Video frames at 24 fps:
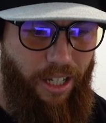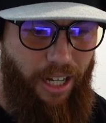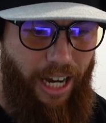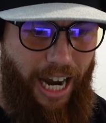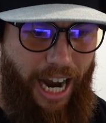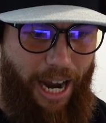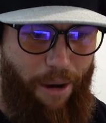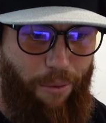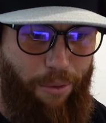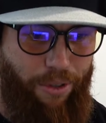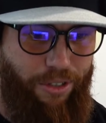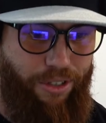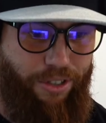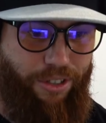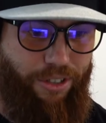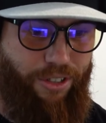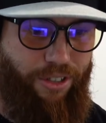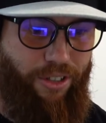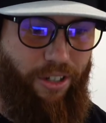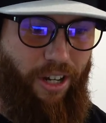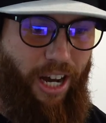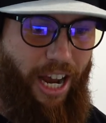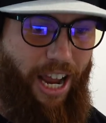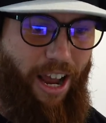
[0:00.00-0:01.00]
I
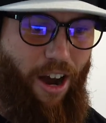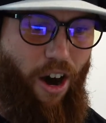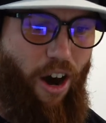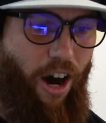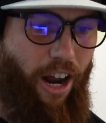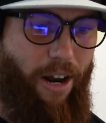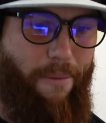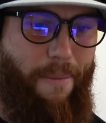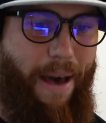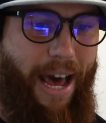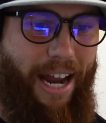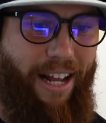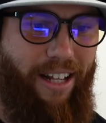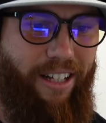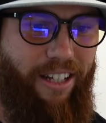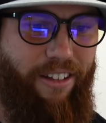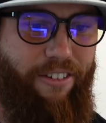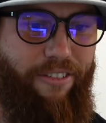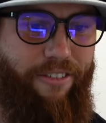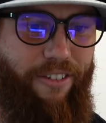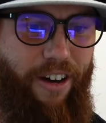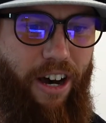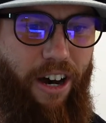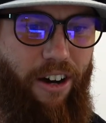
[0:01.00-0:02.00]
was, I automatically
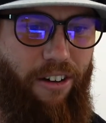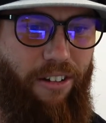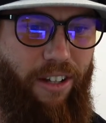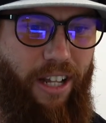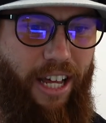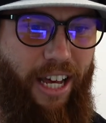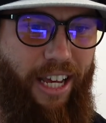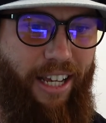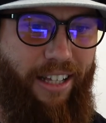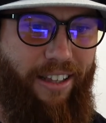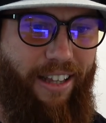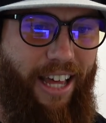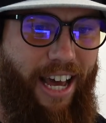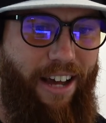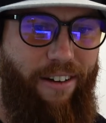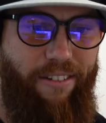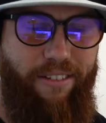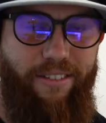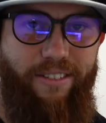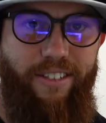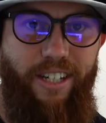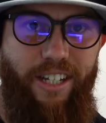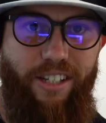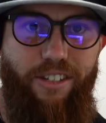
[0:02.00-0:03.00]
felt like
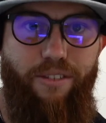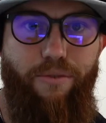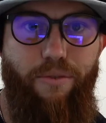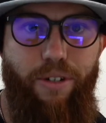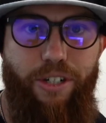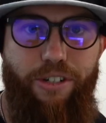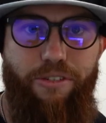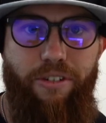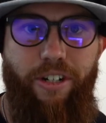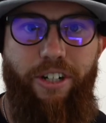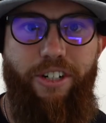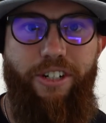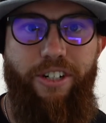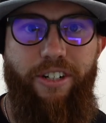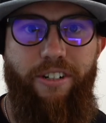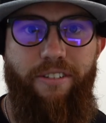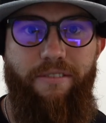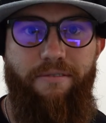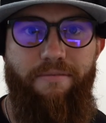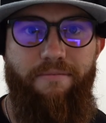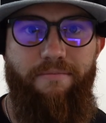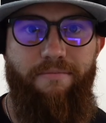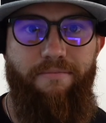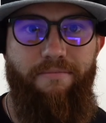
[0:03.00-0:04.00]
that sense of restriction
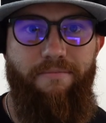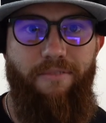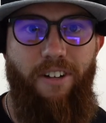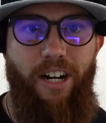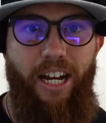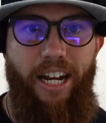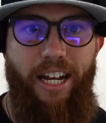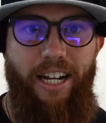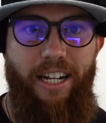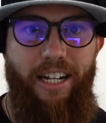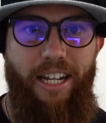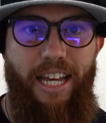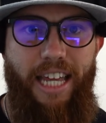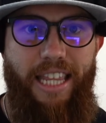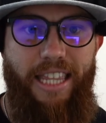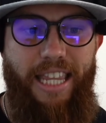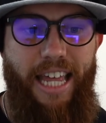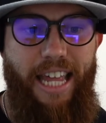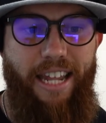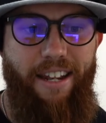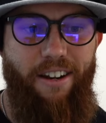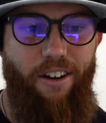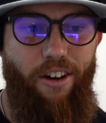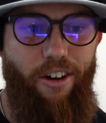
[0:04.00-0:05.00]
right? And
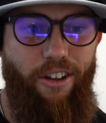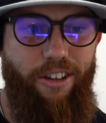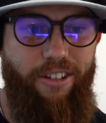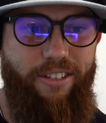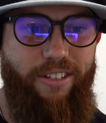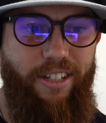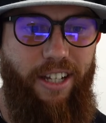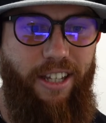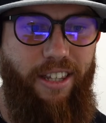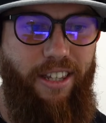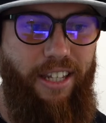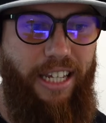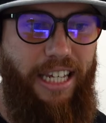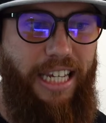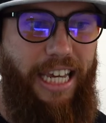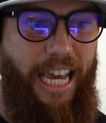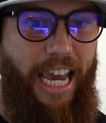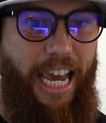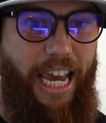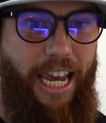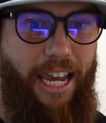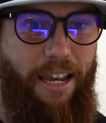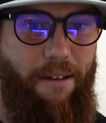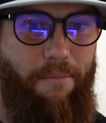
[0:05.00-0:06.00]
then all of a sudden the
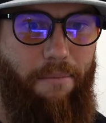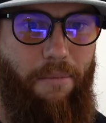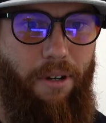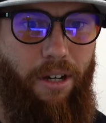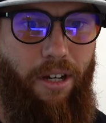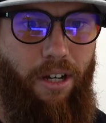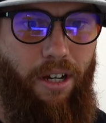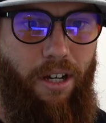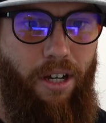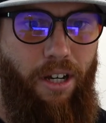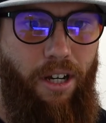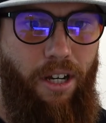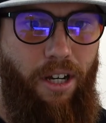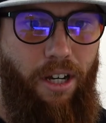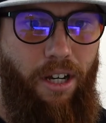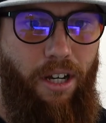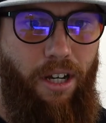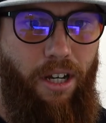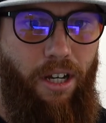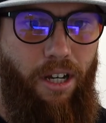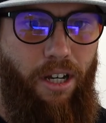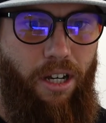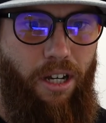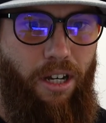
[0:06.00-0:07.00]
game
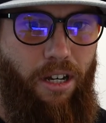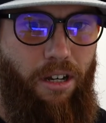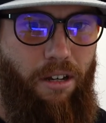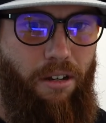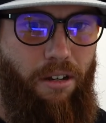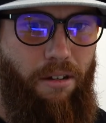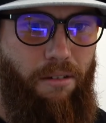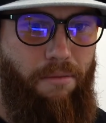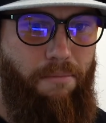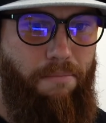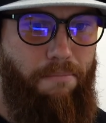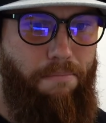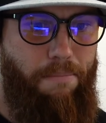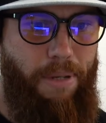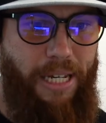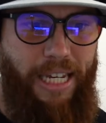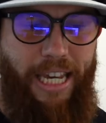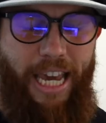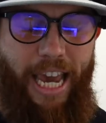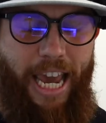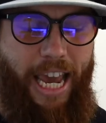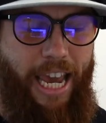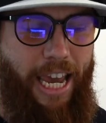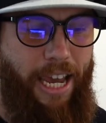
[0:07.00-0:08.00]

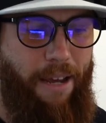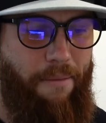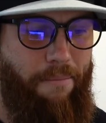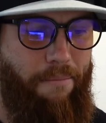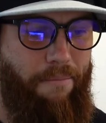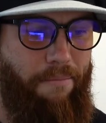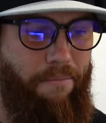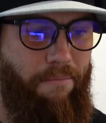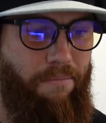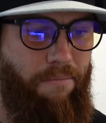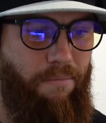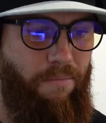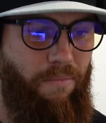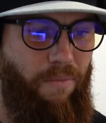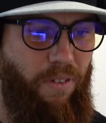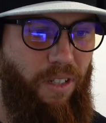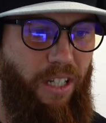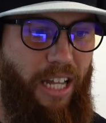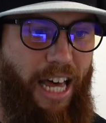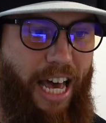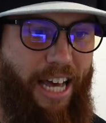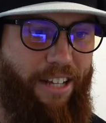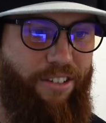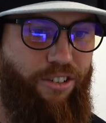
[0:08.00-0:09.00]
became
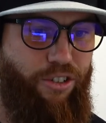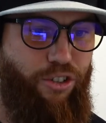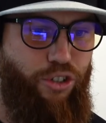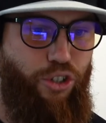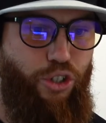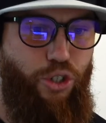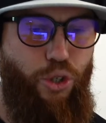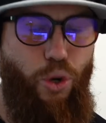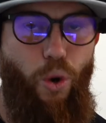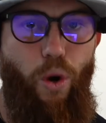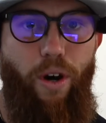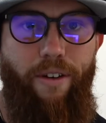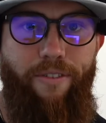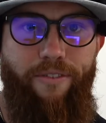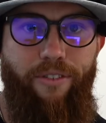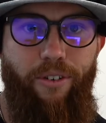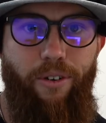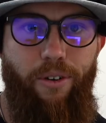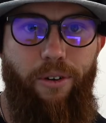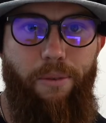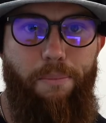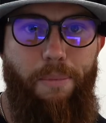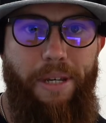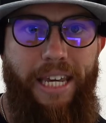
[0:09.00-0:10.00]
less
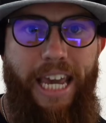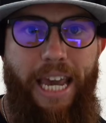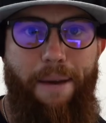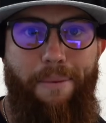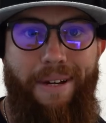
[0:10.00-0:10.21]
joyful. It became